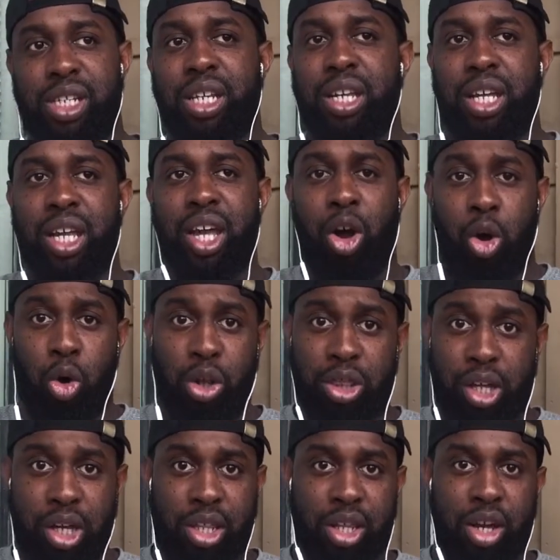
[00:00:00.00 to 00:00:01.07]
He or
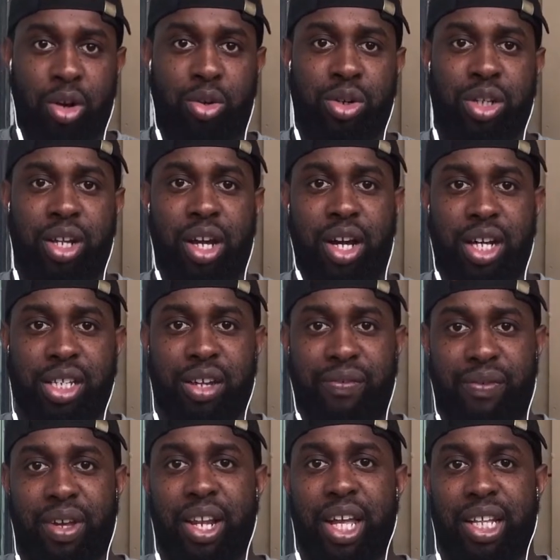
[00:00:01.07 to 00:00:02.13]
the other Golden Dawns. I
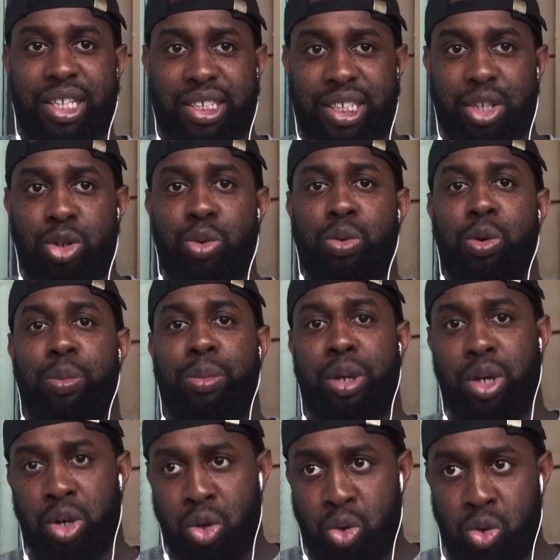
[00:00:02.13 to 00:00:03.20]
feel like this dude gonna
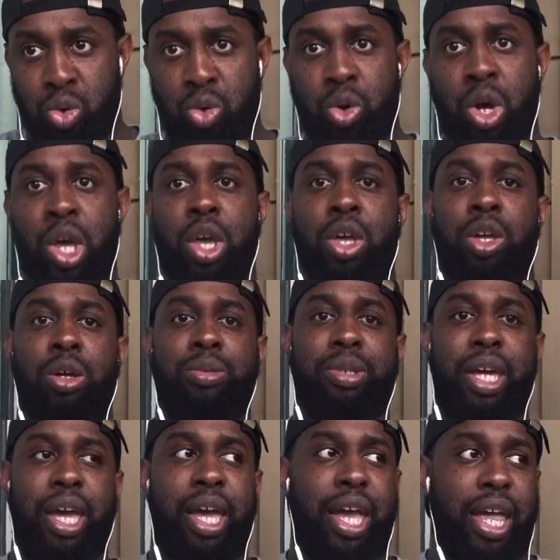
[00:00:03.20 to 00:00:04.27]
be cool. You know what I'm
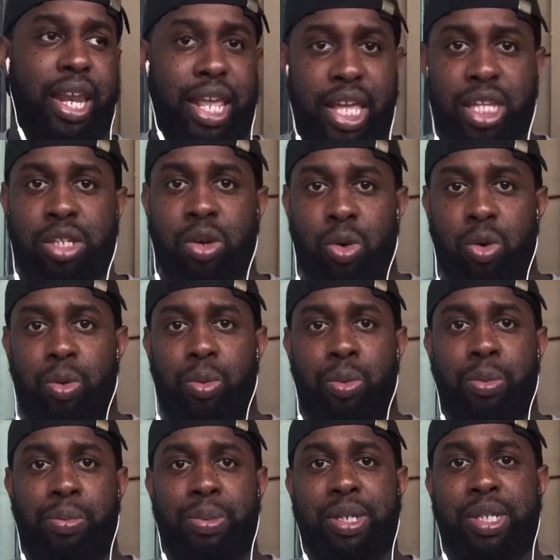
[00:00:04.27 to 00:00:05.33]
saying? And he's gonna
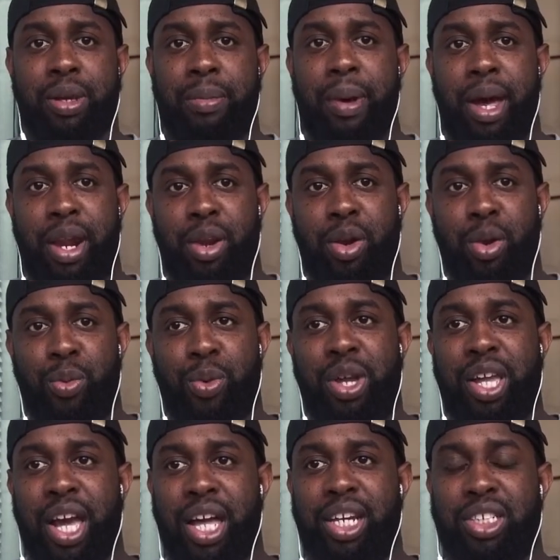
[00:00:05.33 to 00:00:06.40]
be somebody that we
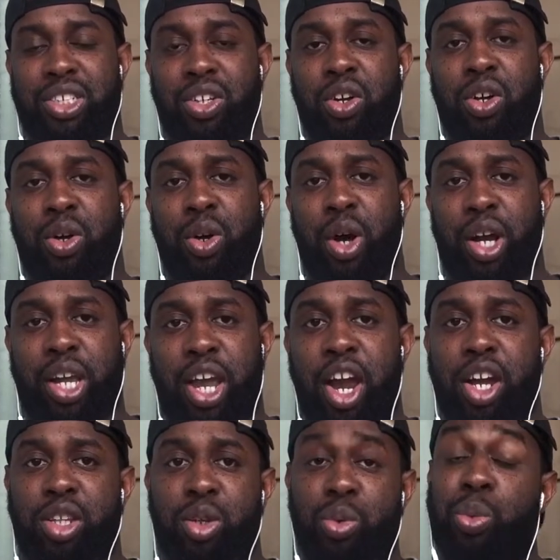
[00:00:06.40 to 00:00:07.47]
kind of start our
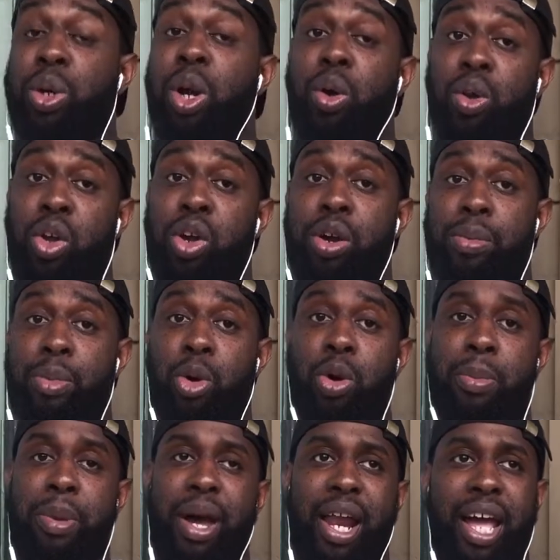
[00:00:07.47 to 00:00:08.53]
character. We gonna learn
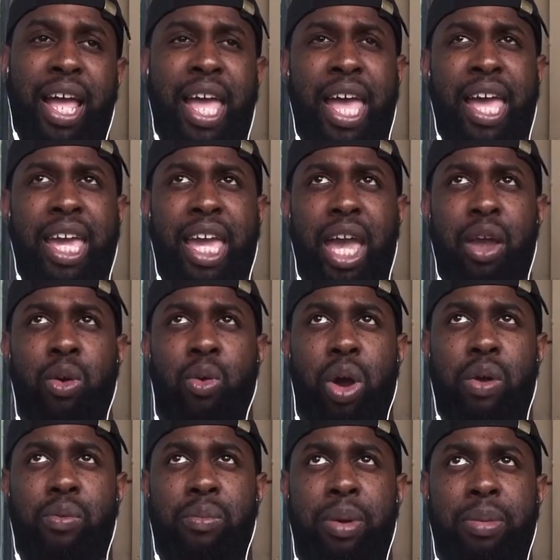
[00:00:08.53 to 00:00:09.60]
more about. Can't
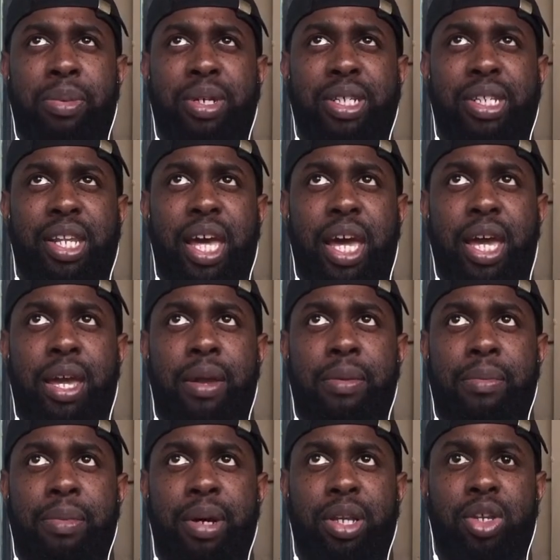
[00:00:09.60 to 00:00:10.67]
quite remember his name,
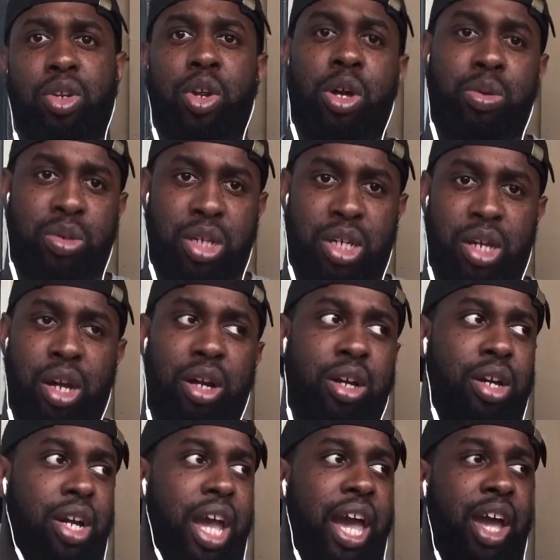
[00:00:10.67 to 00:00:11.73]
but you know, he was the
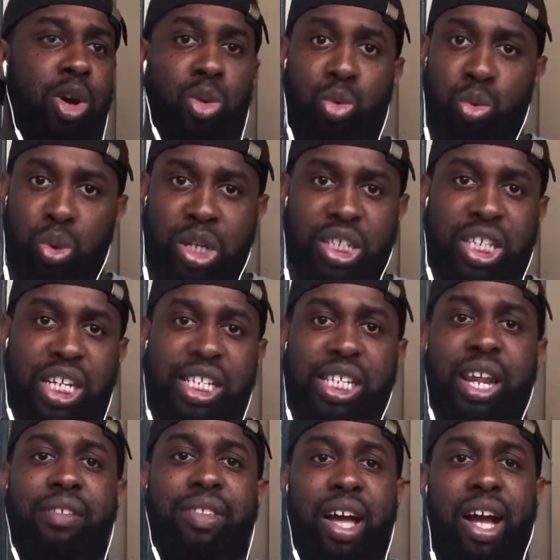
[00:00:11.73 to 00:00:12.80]
younger guy who went
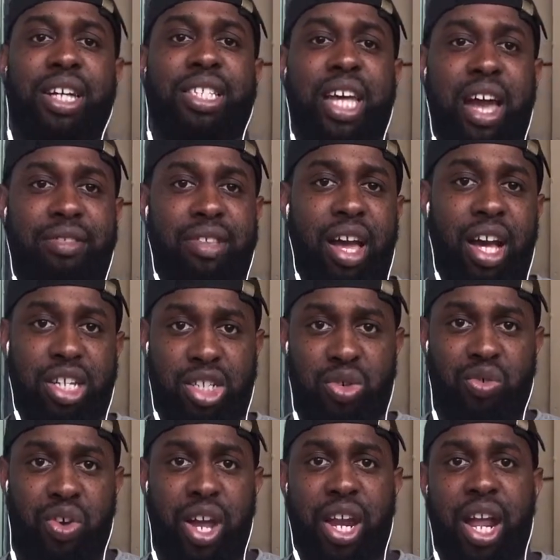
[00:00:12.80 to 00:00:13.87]
chasing after
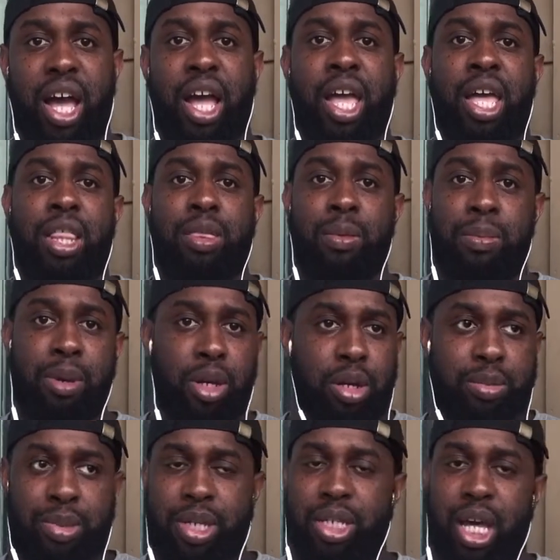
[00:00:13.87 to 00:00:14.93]
Austin ran out to build
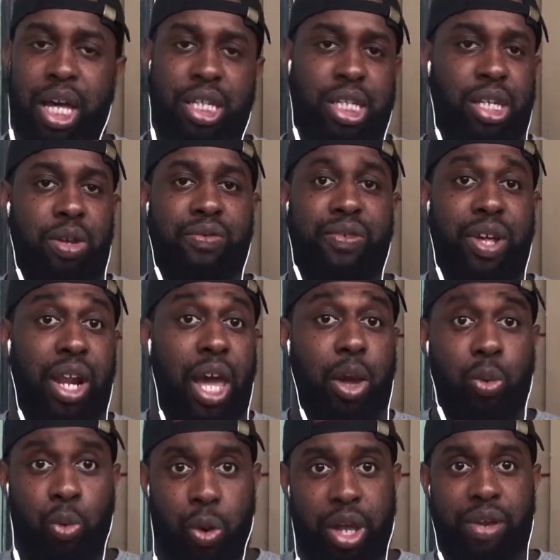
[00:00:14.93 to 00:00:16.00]
him, because Austin didn't feel
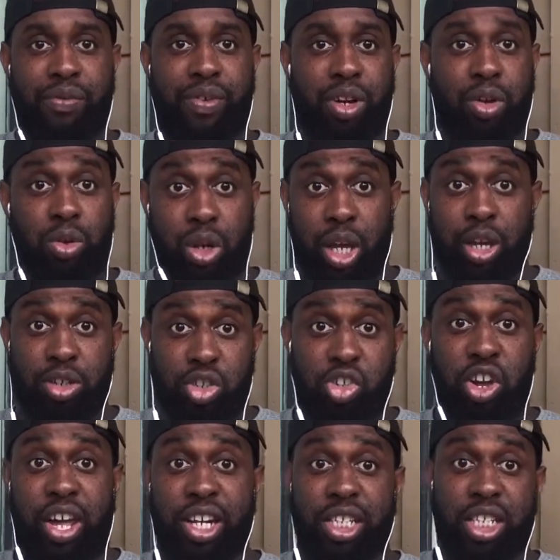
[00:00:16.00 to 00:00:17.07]
like waiting for no damn
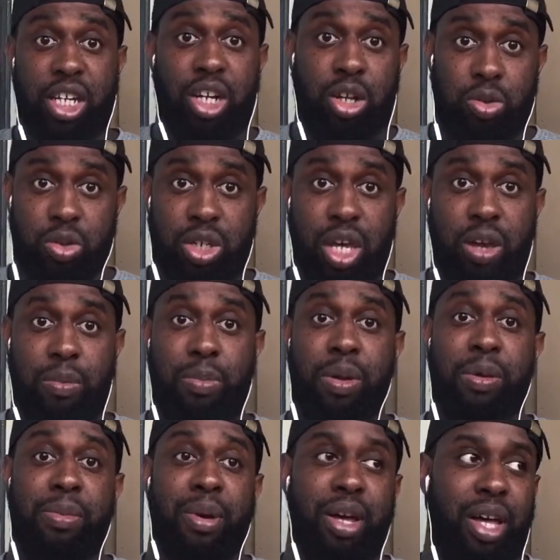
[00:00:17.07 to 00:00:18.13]
strategy to go save
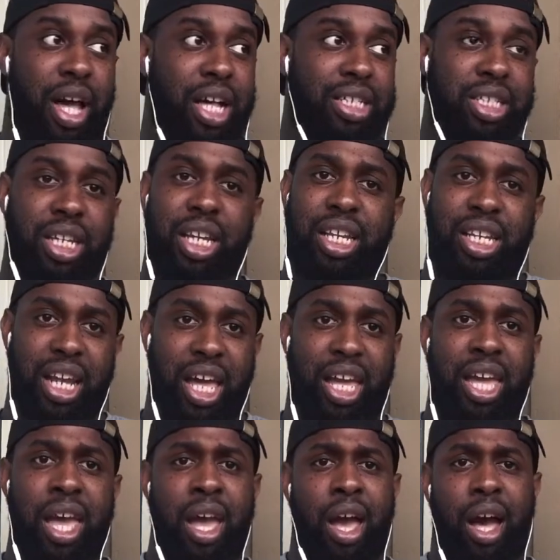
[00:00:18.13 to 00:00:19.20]
people. I
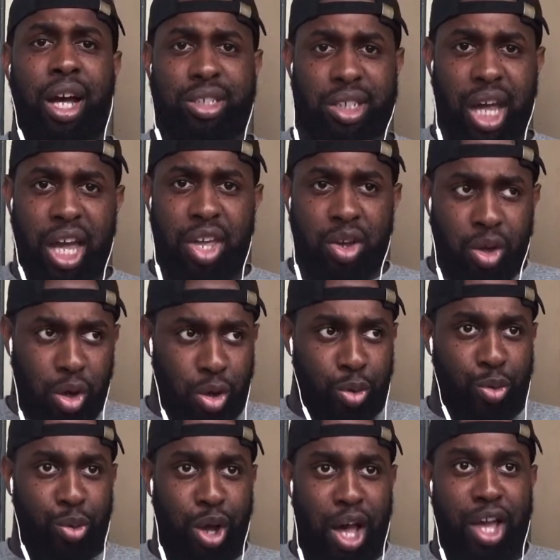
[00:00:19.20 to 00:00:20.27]
said, how you
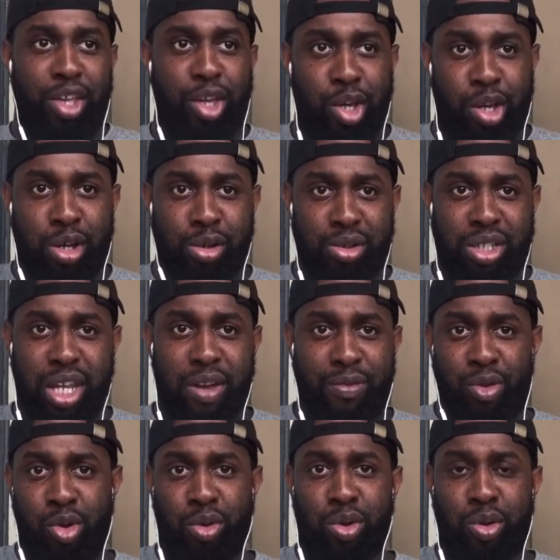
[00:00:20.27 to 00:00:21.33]
gonna save
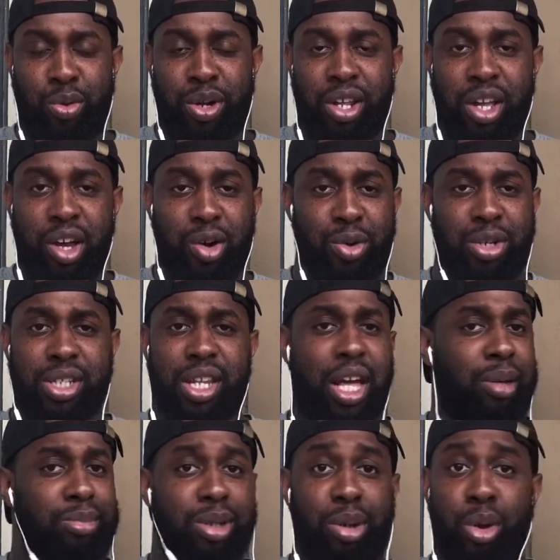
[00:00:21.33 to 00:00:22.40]
him? You don't know where to go. He's
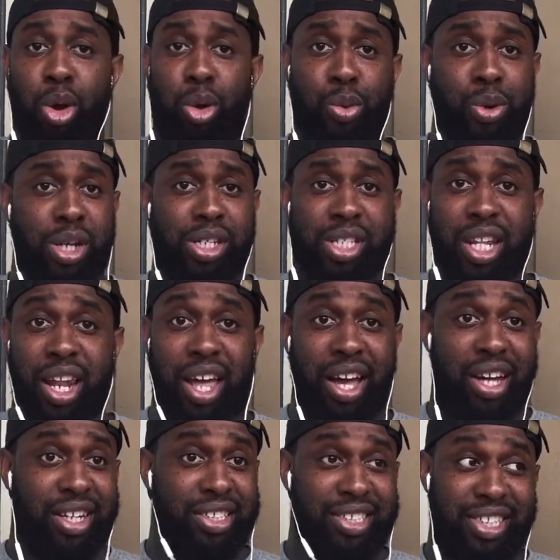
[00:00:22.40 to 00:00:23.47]
like, I'm gonna go where it's the
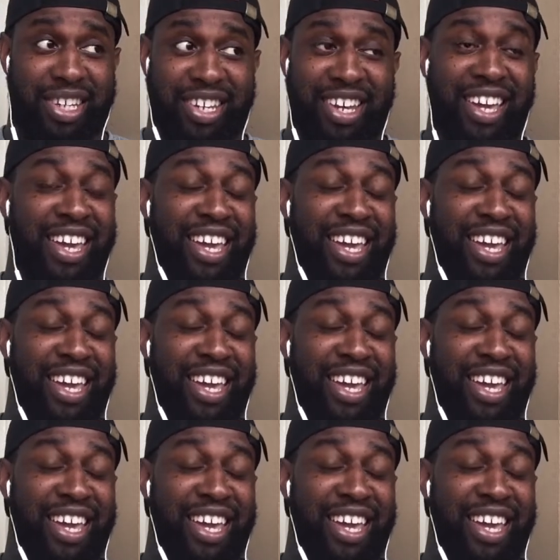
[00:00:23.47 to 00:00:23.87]
law. Said.